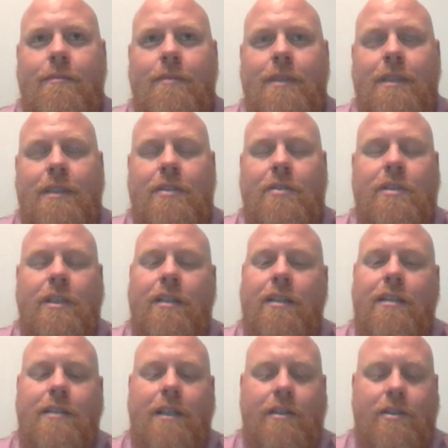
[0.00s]
these
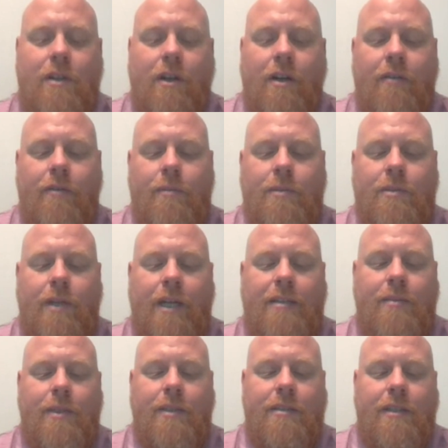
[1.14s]
utilities that are starting from
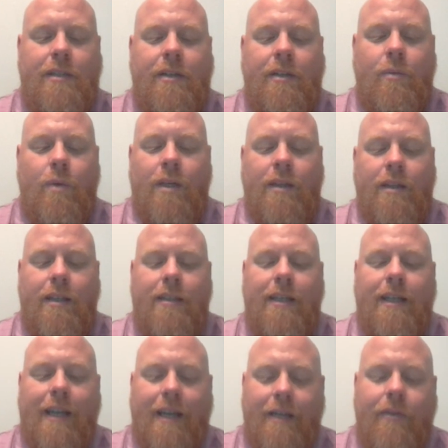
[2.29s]
scratch, but is there any one thing
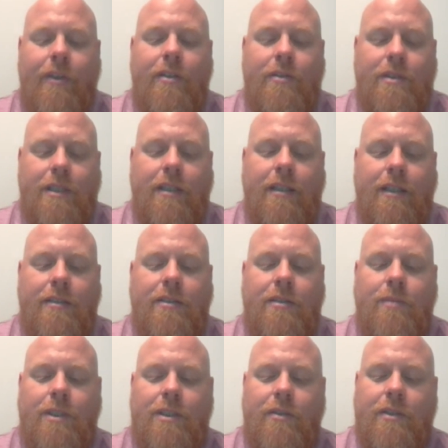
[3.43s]
that every utility
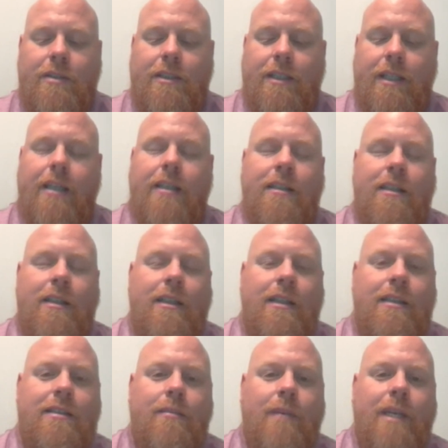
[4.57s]
should be doing today
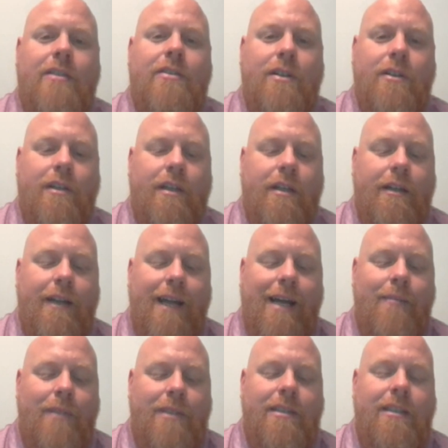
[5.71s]
to make sure they're
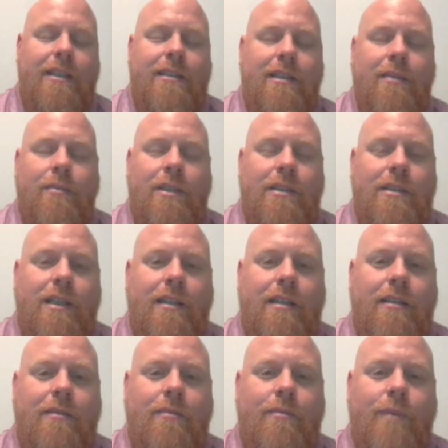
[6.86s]
not missing assemblies that
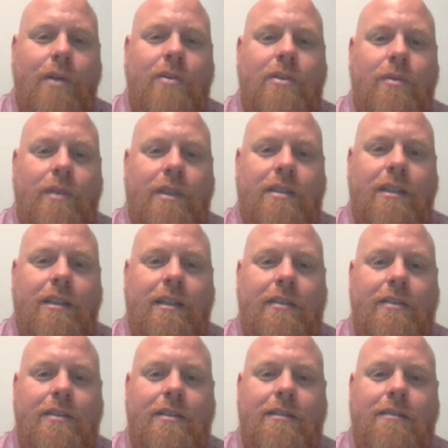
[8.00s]
could pose a risk in
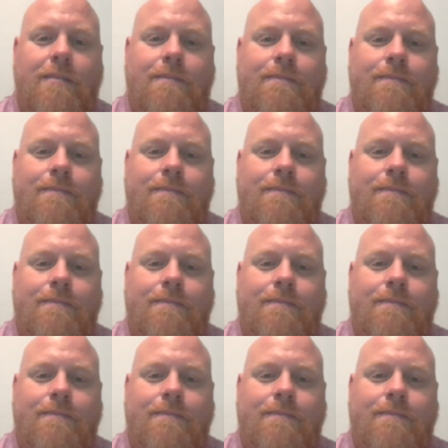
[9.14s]
their system?